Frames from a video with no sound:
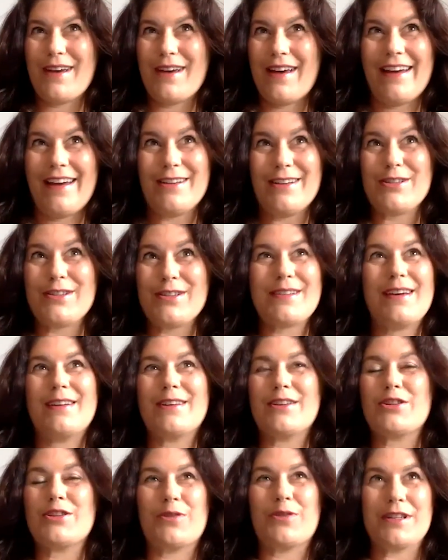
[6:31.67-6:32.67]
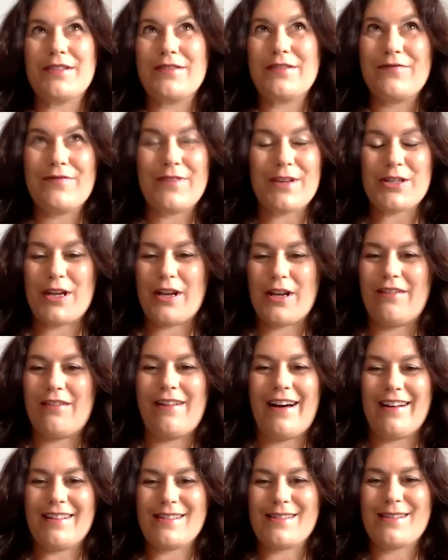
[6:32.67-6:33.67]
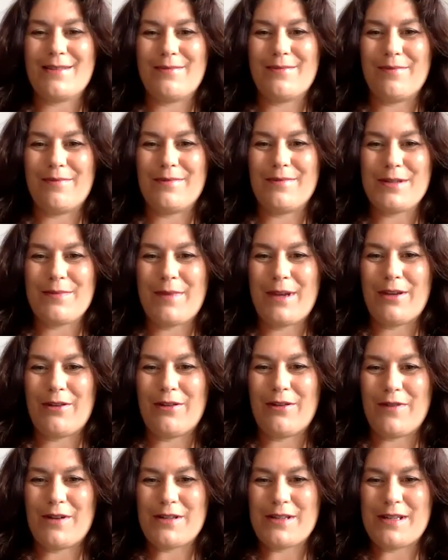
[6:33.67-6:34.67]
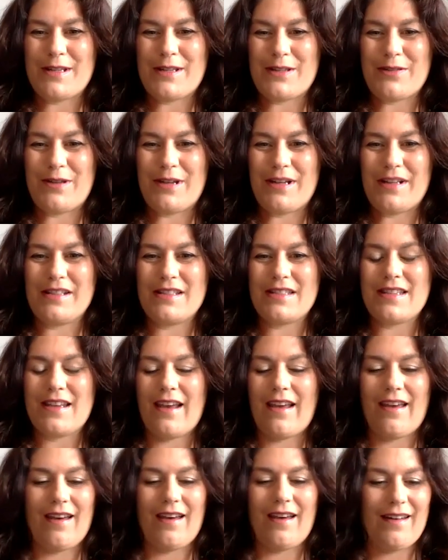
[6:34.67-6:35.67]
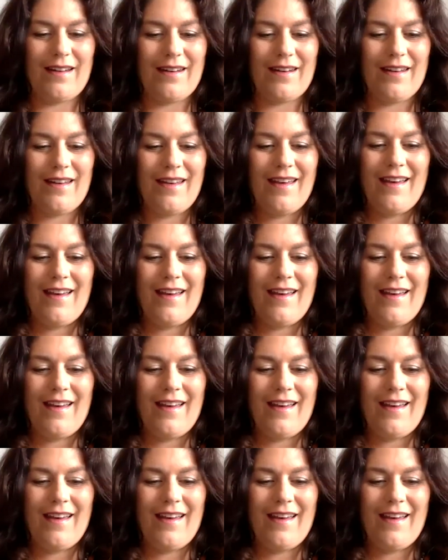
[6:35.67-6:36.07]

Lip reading: I just taught a short fiction class to my university students, and